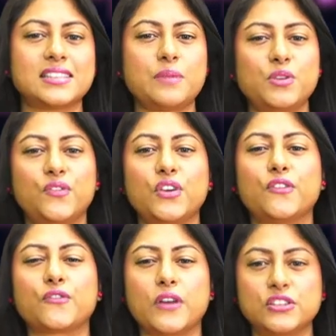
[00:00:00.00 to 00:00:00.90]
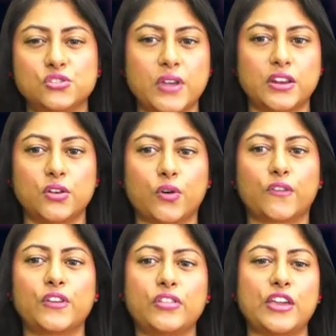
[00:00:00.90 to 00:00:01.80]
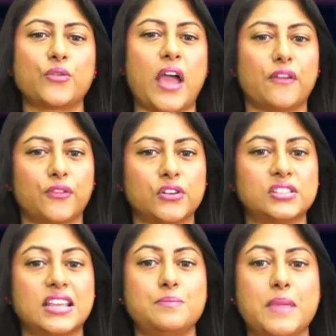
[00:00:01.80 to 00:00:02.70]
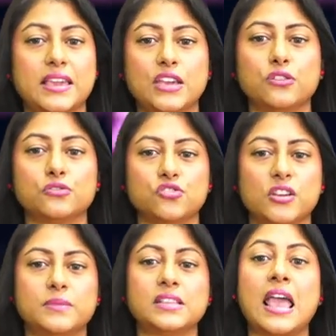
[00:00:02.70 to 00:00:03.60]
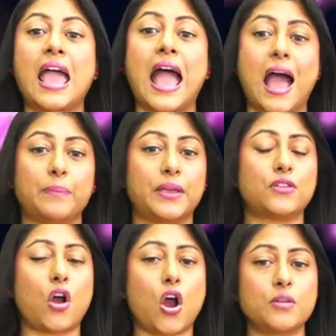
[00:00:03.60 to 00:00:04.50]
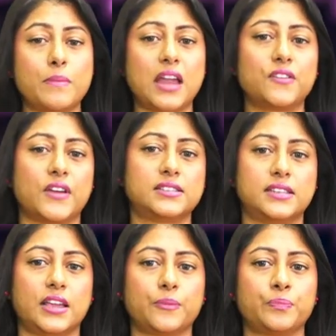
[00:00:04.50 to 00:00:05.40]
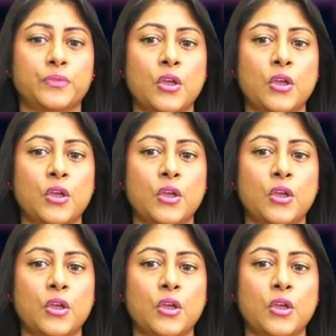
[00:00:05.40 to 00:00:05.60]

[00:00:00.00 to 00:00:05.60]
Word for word: time you feel frustrated or feel that your efforts in making your dreams happen aren't manifesting,